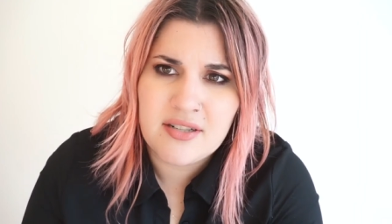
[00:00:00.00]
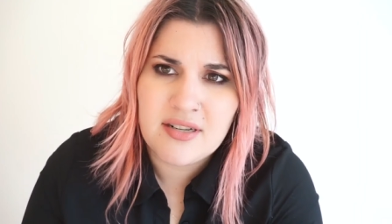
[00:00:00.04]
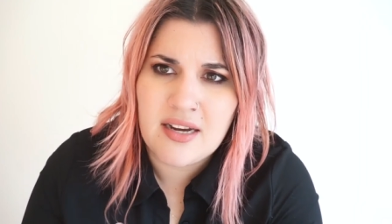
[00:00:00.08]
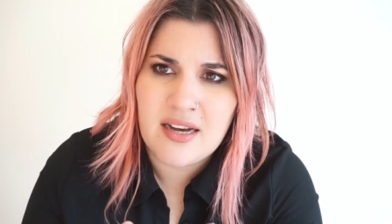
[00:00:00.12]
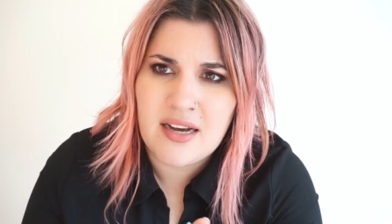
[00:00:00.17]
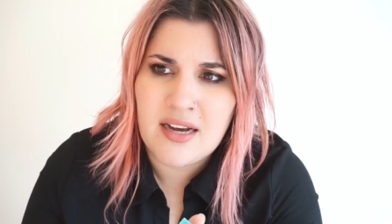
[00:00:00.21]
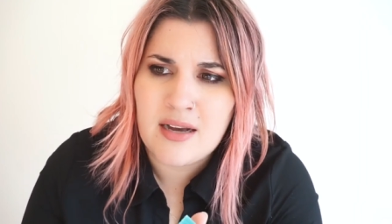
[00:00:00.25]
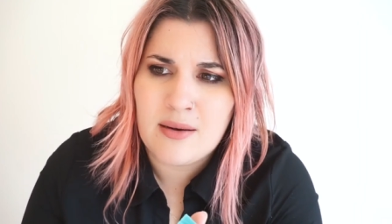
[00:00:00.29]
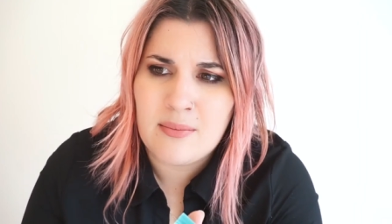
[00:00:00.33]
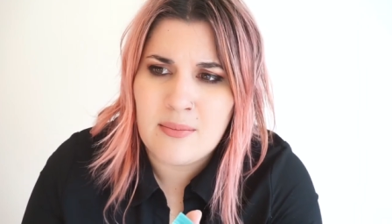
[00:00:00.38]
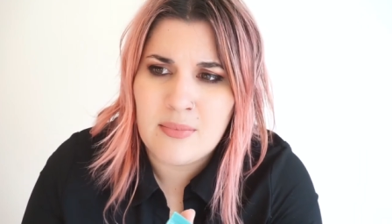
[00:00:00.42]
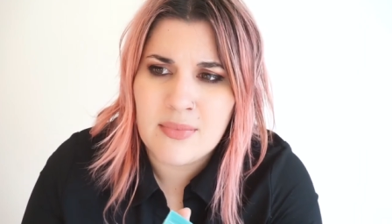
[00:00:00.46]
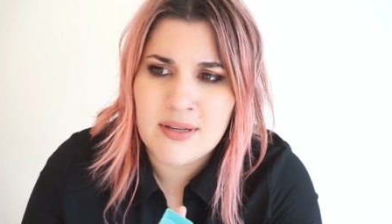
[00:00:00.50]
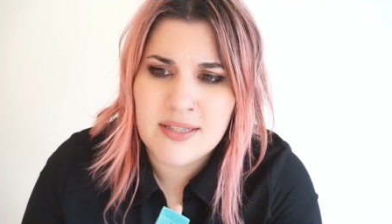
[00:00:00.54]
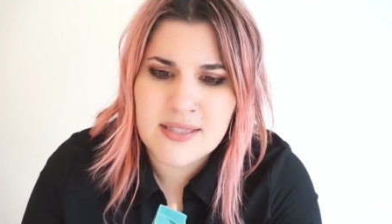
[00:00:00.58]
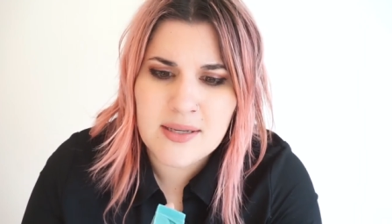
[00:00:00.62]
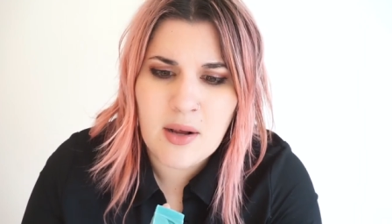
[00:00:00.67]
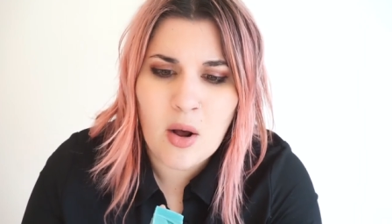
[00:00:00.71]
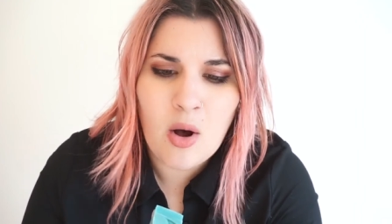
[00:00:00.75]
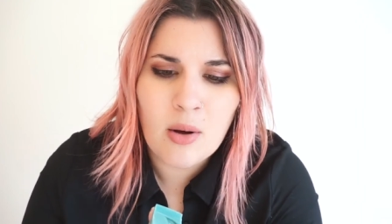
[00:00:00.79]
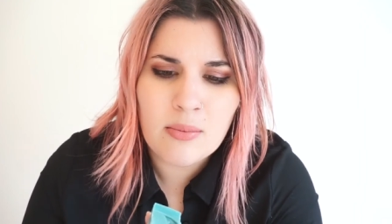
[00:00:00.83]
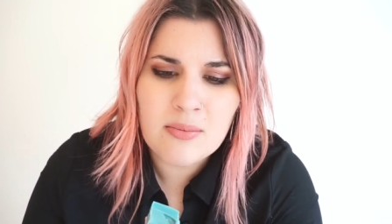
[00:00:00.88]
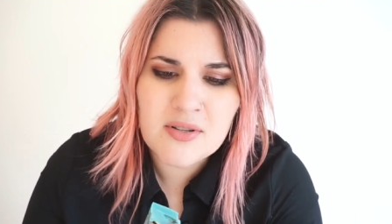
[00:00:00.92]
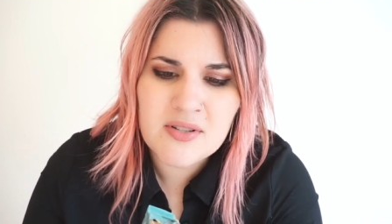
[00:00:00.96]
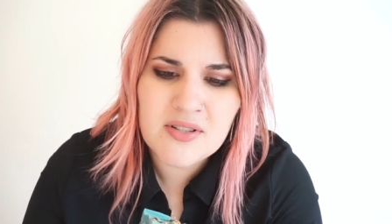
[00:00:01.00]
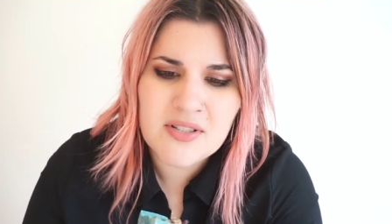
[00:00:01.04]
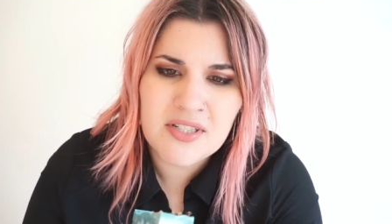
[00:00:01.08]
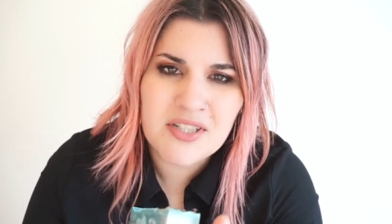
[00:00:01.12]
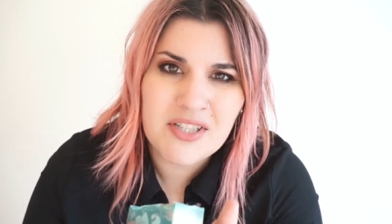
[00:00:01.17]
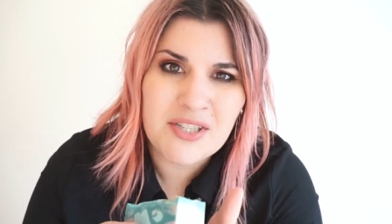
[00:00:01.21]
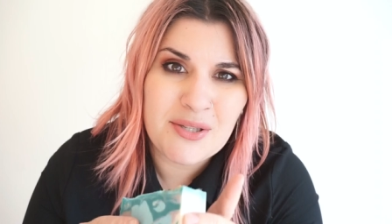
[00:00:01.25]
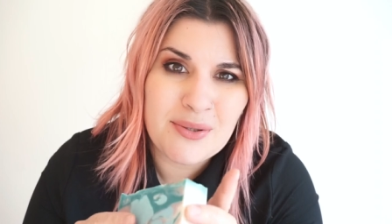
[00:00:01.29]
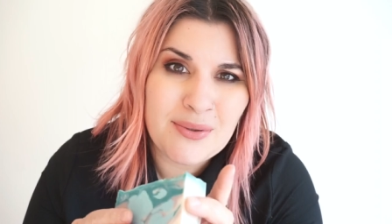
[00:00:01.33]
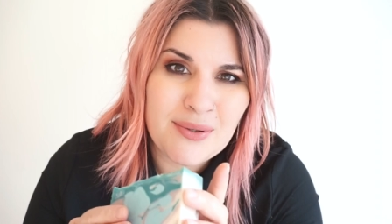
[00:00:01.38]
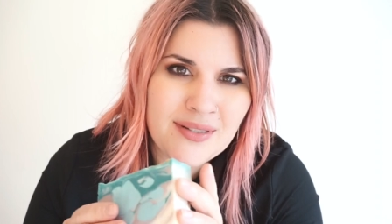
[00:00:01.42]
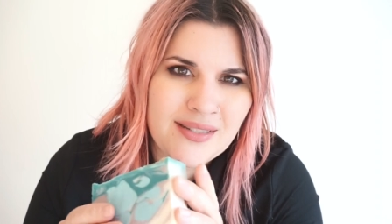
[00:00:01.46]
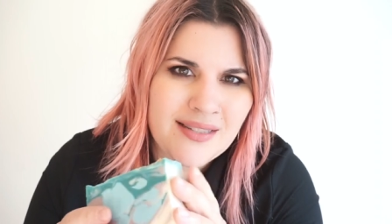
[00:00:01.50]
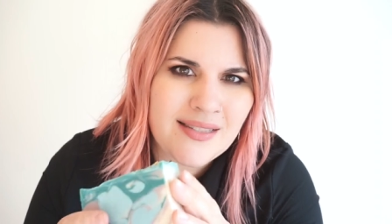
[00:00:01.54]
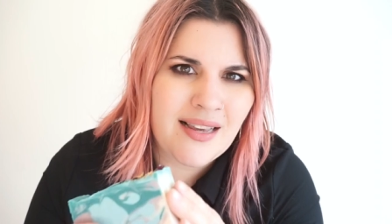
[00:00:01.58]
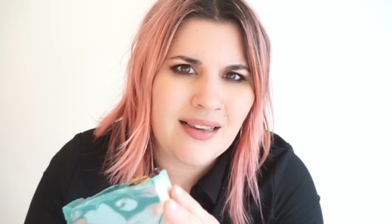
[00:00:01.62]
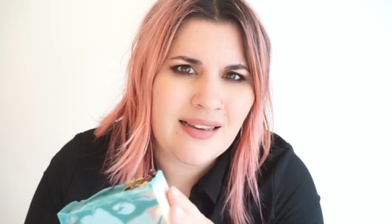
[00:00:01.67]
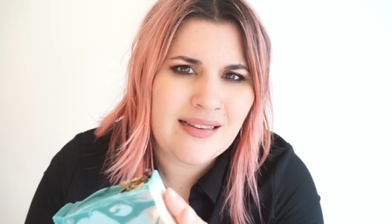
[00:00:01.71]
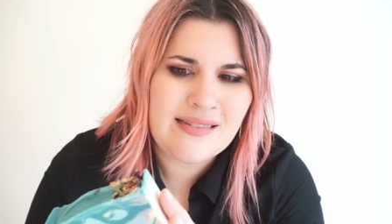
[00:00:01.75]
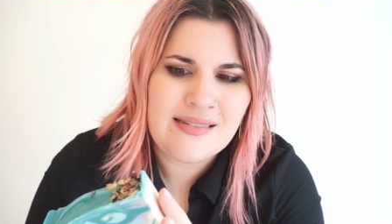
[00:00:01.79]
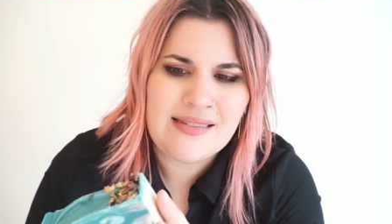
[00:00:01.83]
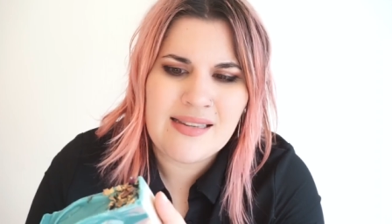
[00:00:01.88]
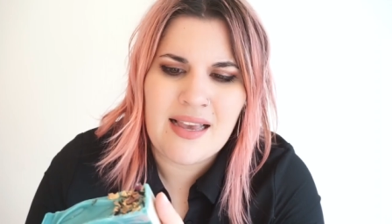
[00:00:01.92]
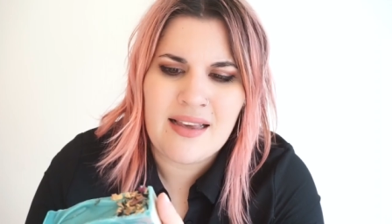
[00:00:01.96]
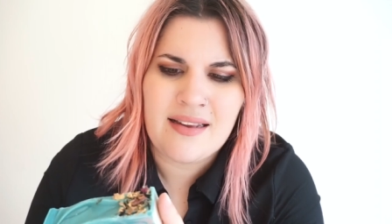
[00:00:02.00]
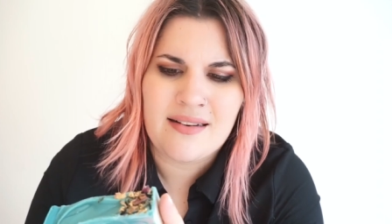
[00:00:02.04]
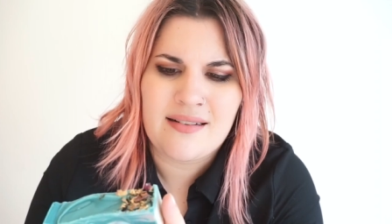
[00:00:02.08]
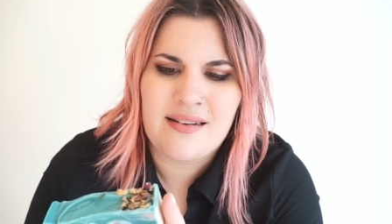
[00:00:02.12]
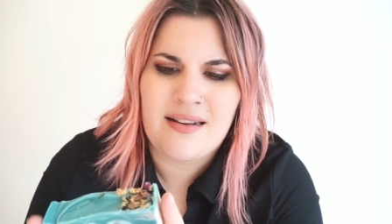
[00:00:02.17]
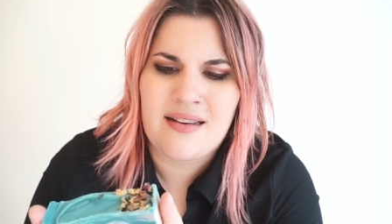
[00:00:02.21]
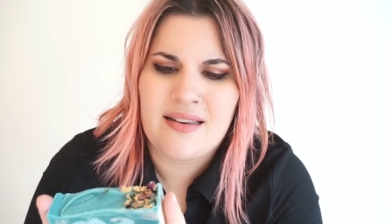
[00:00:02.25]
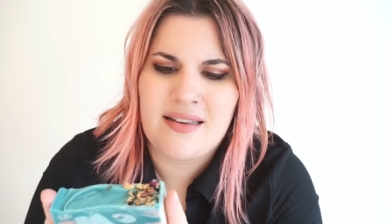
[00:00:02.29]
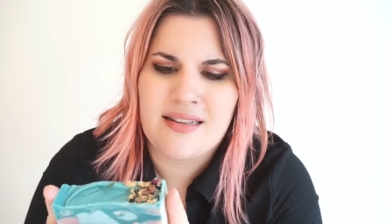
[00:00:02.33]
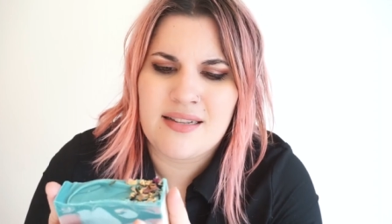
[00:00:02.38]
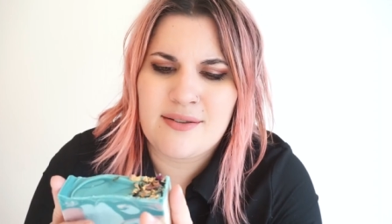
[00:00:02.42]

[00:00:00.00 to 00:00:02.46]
It's almost a unisex scent.